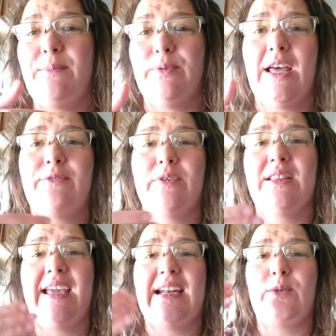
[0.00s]
blood
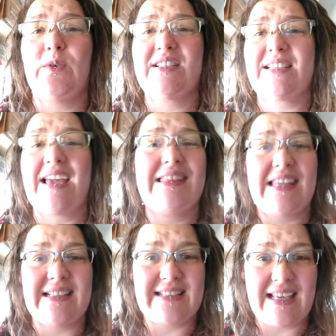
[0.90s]
related would say
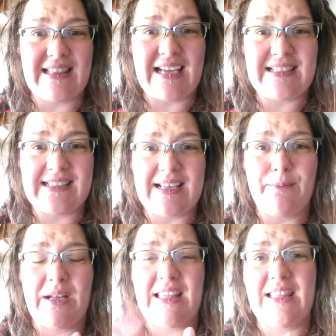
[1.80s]
things like that to
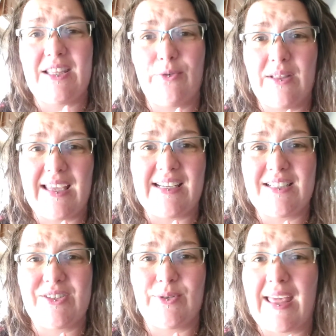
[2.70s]
somebody that they're
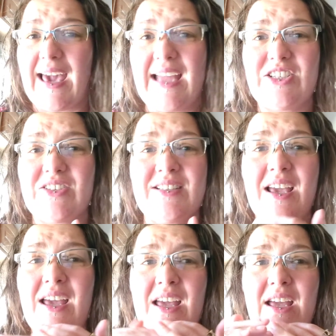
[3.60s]
related to. Like I just
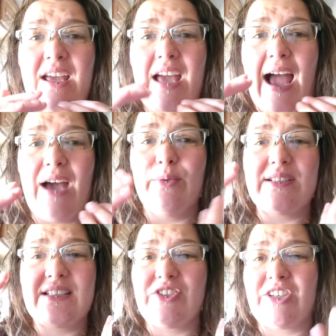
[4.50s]
I
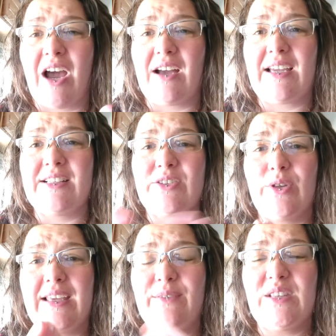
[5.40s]
was in shock. And so
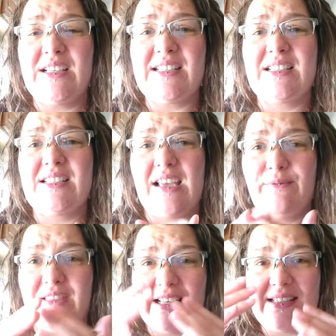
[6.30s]
like if this is
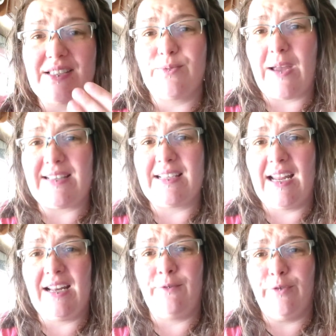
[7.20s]
if this is
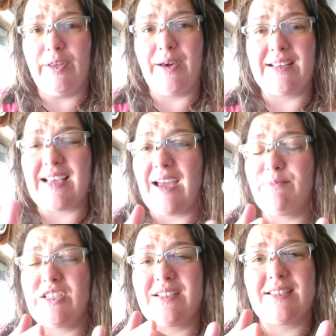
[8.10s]
resonating for you guys, I'm
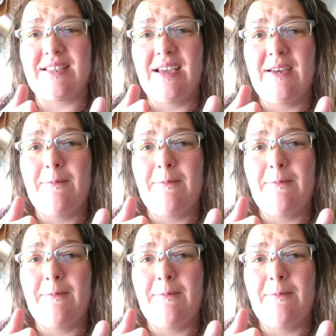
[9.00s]
just